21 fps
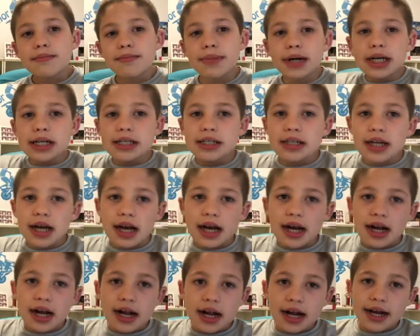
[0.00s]
But
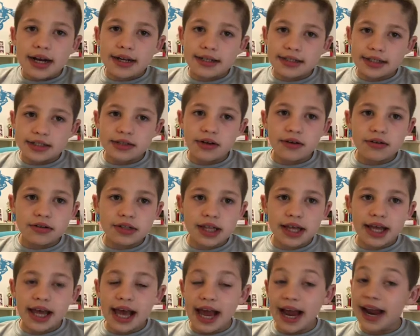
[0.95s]
I just don't
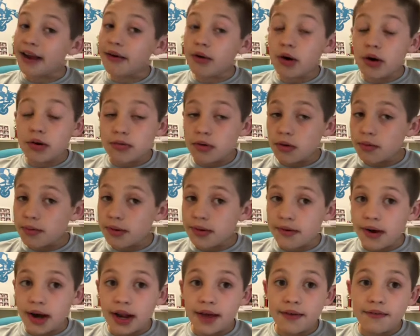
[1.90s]
think anyone will
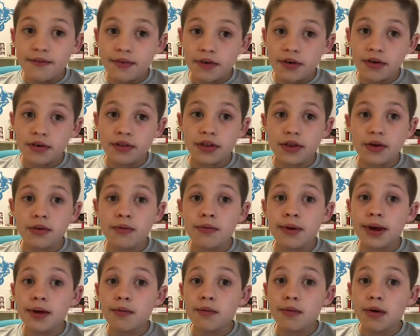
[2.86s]
be ready for the
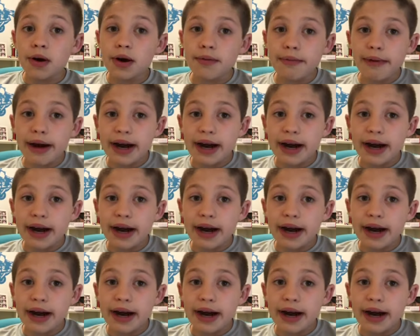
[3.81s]
week one